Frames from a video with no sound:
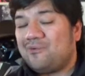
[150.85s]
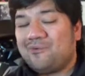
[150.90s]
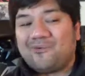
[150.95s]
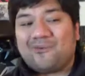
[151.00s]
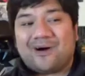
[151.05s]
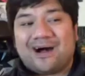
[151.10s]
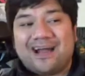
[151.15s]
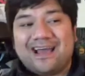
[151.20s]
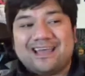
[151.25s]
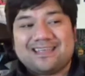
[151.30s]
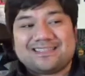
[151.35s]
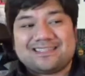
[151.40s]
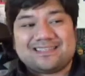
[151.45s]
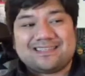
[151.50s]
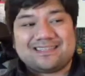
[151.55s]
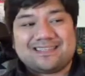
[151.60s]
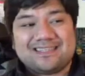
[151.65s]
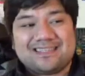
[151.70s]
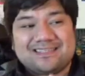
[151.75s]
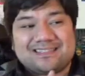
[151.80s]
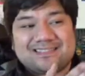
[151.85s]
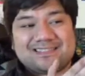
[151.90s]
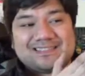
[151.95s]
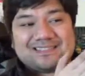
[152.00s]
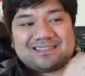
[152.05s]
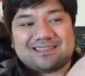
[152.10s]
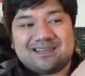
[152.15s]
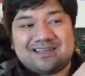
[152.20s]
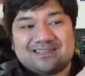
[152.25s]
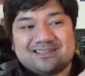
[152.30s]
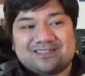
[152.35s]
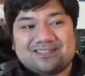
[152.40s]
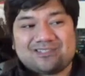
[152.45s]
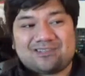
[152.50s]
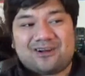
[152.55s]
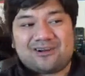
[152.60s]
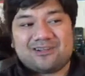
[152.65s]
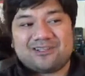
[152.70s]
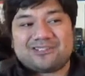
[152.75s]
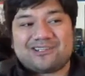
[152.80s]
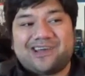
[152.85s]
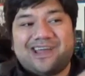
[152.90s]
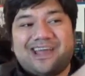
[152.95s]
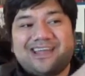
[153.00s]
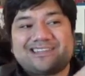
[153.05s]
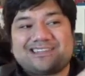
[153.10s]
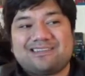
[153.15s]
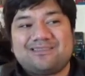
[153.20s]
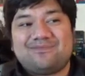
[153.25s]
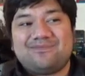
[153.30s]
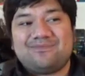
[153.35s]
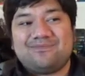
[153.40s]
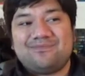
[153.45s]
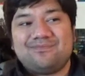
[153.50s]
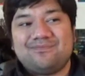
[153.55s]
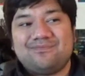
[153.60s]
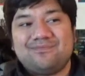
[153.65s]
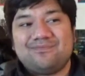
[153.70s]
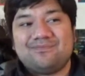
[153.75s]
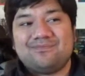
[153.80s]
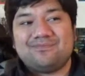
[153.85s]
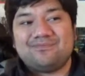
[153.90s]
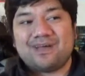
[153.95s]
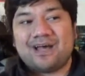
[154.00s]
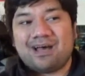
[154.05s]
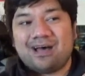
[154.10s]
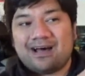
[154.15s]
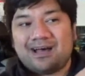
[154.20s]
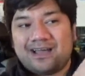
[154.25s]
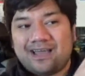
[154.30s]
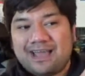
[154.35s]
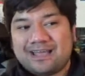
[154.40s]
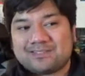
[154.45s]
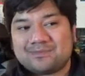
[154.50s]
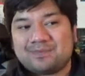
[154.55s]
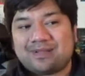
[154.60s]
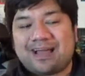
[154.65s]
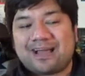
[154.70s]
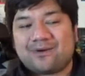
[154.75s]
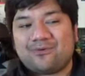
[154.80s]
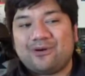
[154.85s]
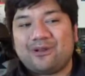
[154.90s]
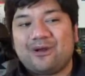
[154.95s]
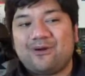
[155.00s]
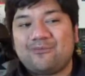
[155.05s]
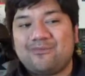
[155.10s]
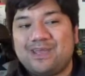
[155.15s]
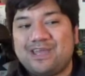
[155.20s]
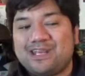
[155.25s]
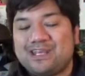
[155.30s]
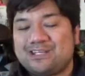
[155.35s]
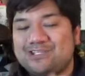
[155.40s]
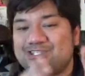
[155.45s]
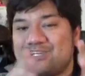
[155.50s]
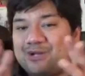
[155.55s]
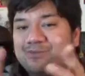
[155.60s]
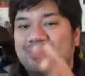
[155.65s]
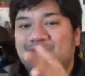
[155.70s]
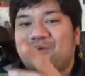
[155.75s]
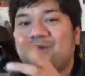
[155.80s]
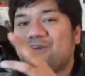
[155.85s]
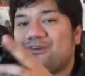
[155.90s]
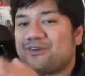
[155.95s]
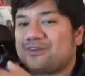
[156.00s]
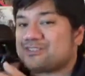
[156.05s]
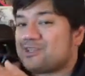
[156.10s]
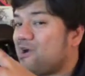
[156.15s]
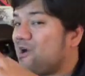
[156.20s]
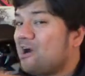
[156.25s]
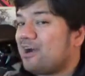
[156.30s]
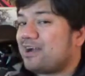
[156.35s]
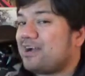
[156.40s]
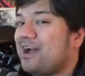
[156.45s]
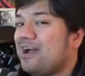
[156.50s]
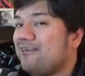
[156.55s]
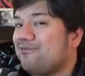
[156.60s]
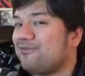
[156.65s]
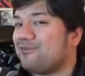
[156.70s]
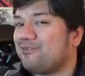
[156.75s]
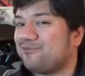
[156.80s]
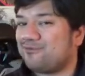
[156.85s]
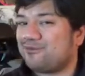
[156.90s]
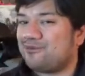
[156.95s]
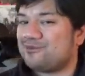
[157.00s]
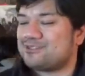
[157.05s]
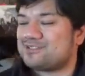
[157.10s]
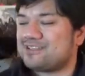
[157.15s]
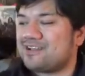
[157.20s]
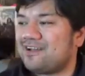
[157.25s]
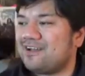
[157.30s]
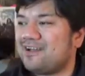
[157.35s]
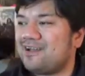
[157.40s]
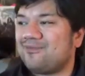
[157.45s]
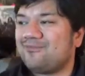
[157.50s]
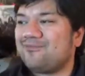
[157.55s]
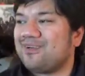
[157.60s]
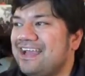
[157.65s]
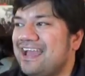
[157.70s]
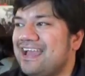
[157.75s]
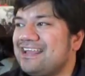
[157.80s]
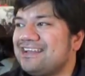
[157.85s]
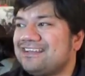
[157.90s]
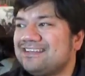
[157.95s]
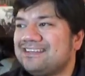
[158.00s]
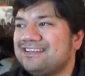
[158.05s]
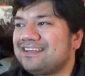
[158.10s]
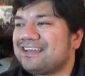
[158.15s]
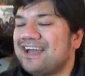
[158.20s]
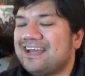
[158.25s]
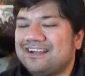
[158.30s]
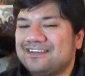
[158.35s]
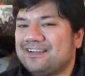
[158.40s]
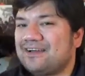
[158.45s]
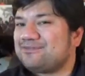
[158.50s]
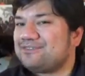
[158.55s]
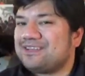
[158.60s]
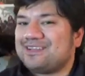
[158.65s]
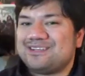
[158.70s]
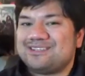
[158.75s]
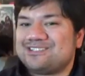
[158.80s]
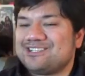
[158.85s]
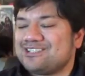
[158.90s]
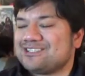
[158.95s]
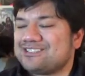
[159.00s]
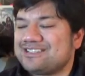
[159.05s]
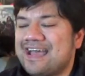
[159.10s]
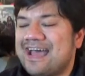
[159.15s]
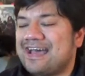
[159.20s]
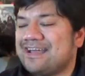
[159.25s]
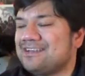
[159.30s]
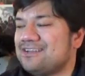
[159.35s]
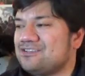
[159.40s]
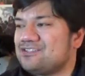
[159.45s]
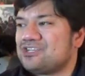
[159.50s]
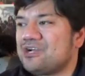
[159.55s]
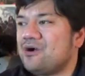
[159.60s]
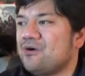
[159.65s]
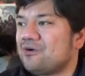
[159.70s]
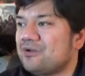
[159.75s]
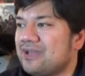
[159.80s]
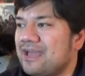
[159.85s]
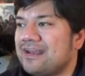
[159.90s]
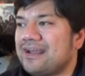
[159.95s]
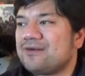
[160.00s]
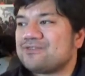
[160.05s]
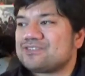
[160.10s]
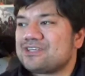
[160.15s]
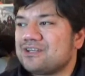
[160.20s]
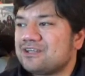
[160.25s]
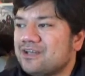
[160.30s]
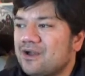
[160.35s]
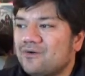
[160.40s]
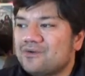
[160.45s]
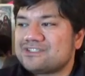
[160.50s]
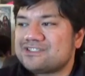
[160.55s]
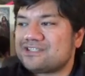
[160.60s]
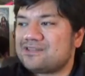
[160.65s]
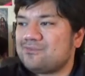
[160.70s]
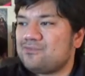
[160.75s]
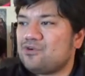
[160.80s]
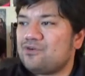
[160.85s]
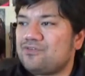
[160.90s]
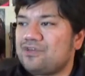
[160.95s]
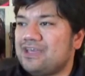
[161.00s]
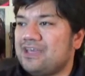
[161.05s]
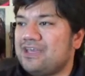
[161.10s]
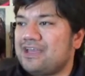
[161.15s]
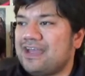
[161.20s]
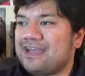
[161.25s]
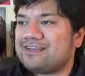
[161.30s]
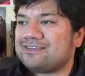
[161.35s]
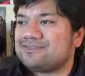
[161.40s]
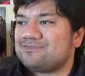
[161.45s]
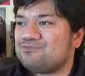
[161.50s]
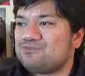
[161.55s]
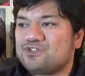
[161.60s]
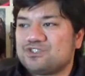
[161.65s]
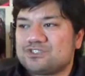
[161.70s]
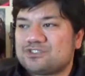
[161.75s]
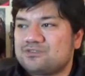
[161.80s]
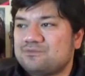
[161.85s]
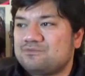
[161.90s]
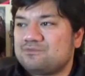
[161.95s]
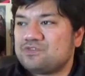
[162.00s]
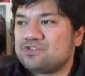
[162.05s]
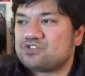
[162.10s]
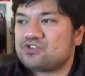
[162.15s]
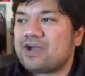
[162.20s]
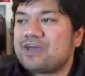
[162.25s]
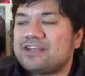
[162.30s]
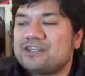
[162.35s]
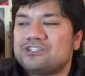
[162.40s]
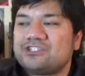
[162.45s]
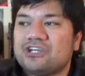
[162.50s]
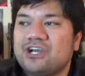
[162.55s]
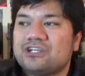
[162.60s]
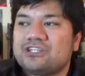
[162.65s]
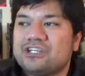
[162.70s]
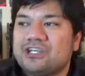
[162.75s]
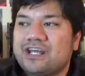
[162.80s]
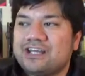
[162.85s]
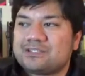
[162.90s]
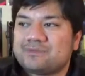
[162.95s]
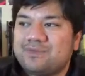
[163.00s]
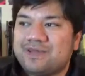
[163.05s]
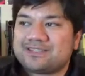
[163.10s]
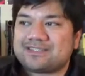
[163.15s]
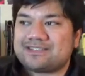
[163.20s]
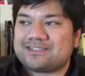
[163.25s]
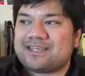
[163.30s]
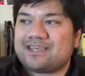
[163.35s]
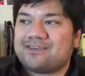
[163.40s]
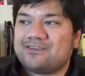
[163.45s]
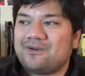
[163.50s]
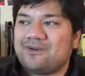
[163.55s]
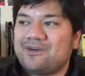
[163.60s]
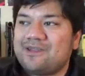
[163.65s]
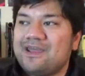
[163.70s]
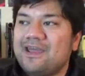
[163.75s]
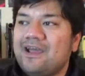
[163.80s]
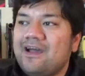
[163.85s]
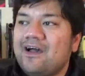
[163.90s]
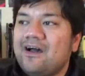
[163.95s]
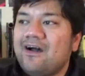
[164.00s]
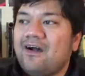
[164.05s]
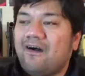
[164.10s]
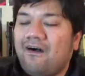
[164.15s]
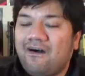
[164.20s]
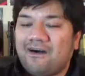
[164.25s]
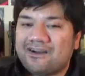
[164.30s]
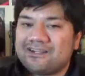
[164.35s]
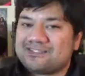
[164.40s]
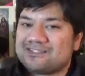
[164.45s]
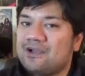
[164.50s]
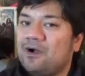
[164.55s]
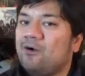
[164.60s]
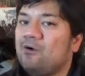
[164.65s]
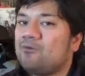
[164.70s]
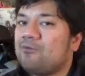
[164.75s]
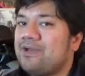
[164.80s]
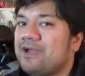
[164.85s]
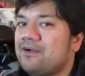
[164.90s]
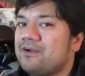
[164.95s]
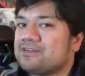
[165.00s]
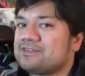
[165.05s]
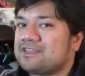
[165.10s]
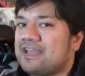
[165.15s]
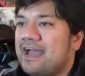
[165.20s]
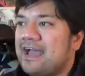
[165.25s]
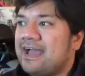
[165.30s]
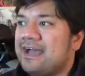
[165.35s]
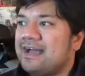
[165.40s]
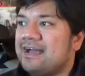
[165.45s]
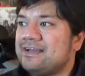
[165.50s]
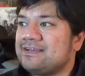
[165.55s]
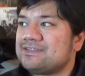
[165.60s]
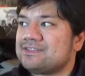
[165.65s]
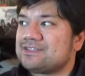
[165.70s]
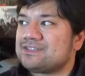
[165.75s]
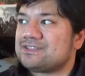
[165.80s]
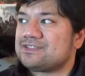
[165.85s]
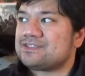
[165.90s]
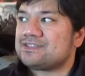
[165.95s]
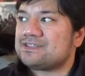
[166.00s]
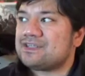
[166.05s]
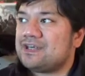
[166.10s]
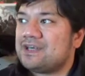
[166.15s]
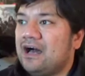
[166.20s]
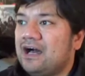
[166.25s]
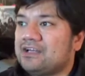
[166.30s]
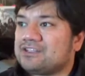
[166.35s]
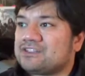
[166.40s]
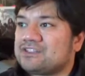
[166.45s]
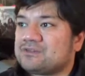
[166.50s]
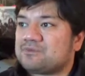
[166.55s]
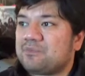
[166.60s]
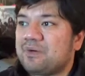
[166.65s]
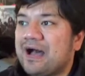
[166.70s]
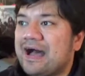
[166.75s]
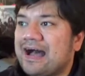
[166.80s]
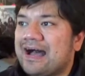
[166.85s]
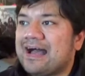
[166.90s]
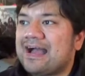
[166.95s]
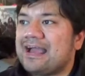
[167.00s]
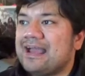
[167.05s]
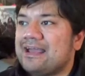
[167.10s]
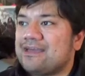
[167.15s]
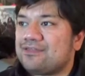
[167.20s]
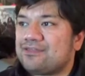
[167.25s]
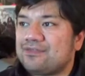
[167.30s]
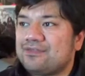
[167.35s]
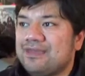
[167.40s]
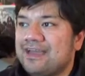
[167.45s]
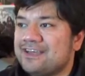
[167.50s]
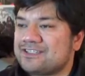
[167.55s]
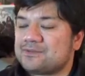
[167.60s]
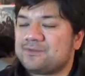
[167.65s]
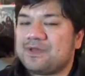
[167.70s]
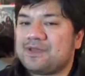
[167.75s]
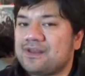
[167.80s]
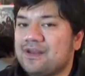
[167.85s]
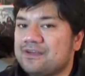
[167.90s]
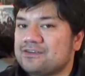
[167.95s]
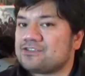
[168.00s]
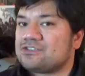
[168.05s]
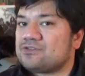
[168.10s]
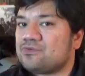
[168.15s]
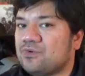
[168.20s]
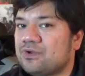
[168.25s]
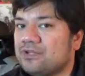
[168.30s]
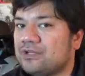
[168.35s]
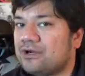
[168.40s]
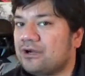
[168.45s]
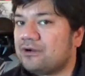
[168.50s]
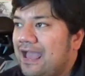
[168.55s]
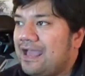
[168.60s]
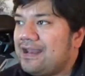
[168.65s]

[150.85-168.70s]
Why isn't this Scarlett Johansson uh, as Black Widow meeting Jeremy Renner as Hawkeye for the first time? And kind of left it at just that, a joke. And I was going to go into the movie and just try to judge it as best as I could on its own merits as a spy espionage thriller.